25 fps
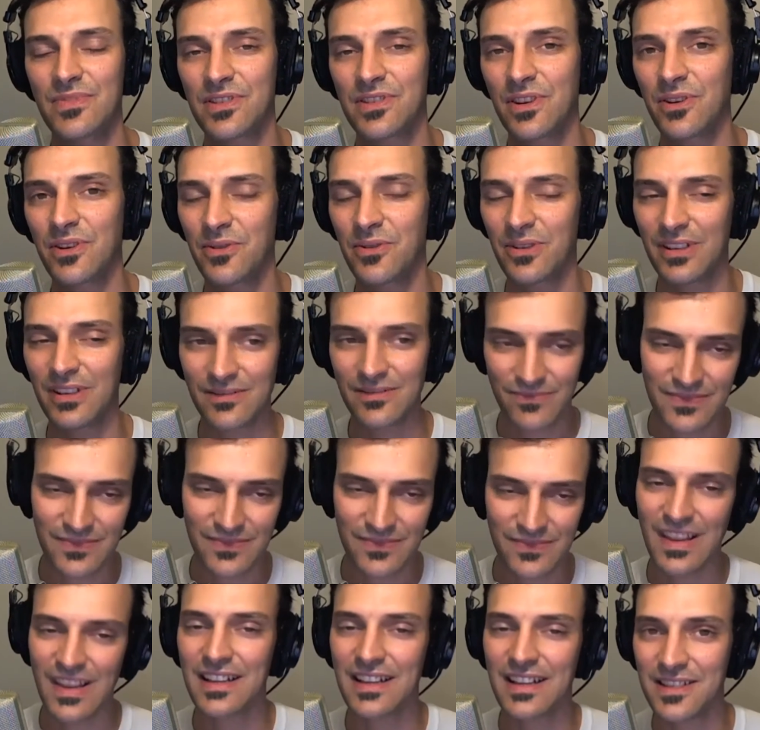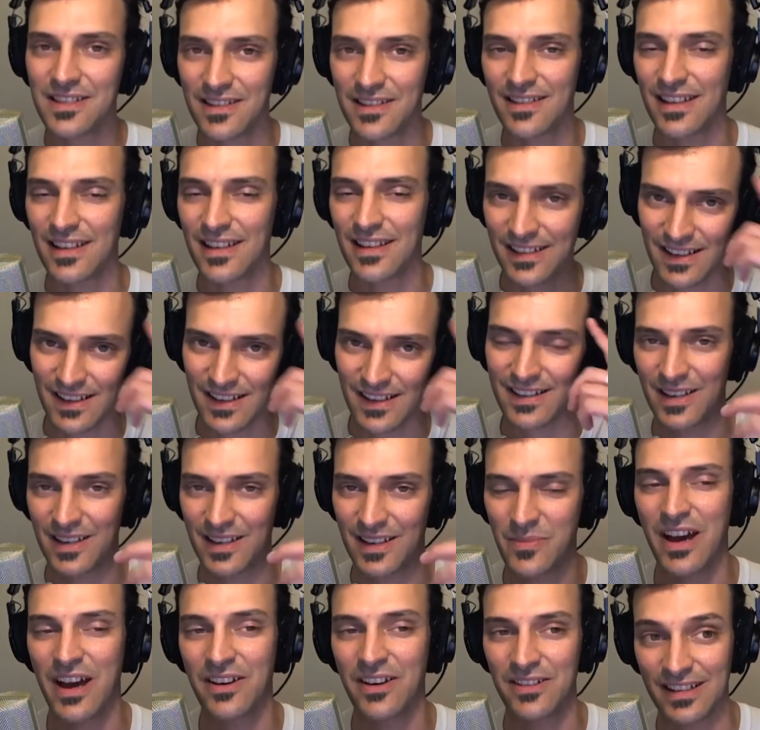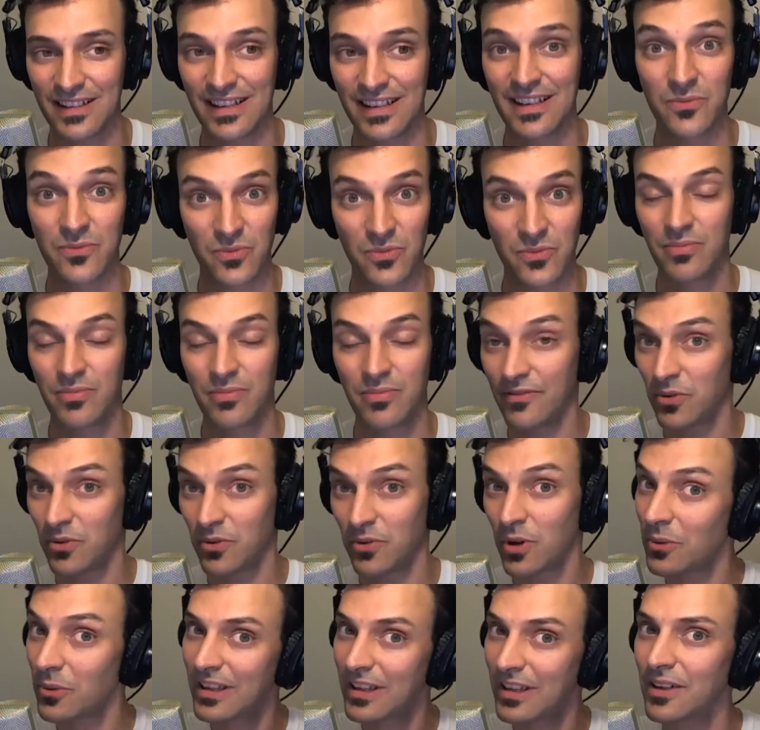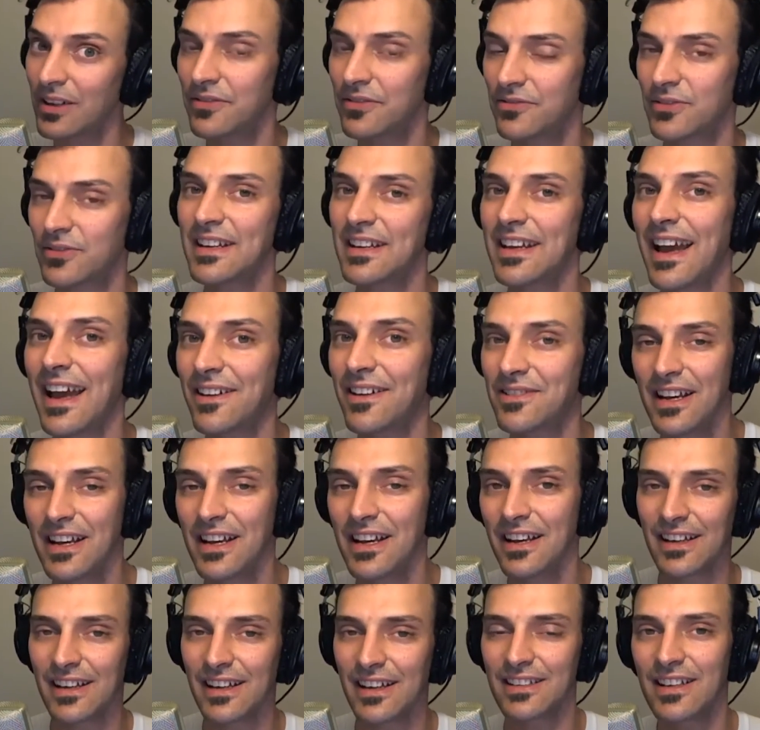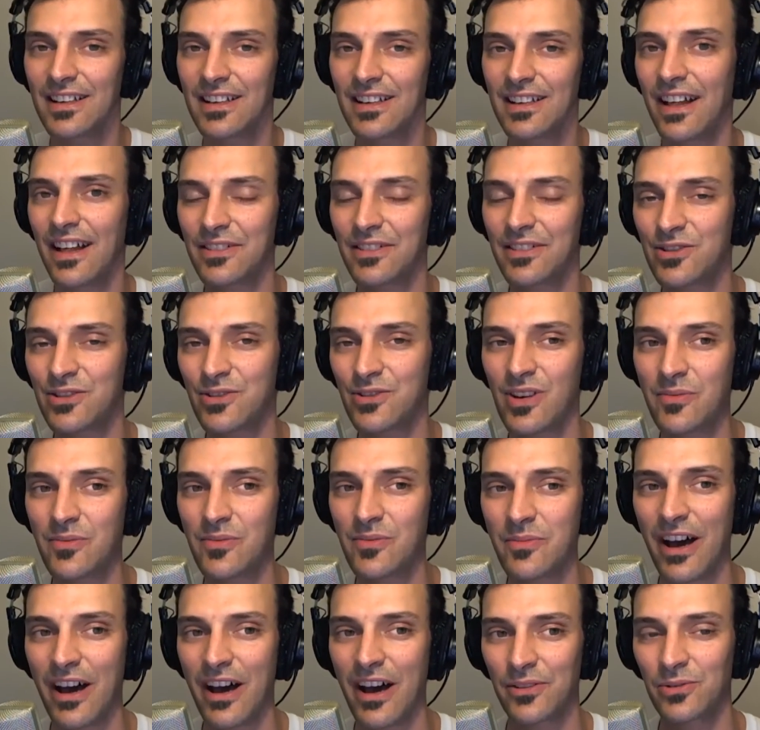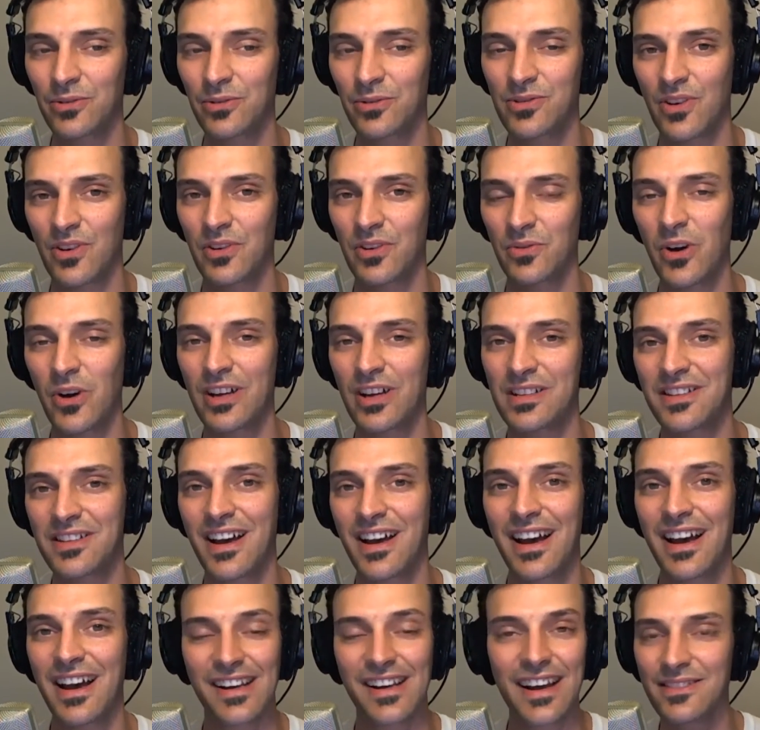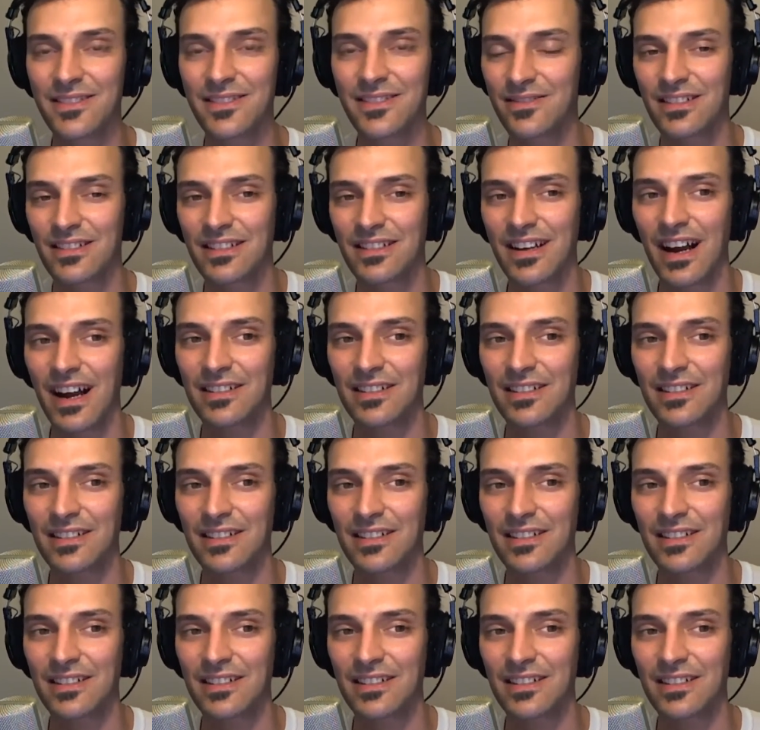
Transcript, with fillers: So uh, that's the thing to think about. Again, before we go freak out and yell and scream about who's on what side, I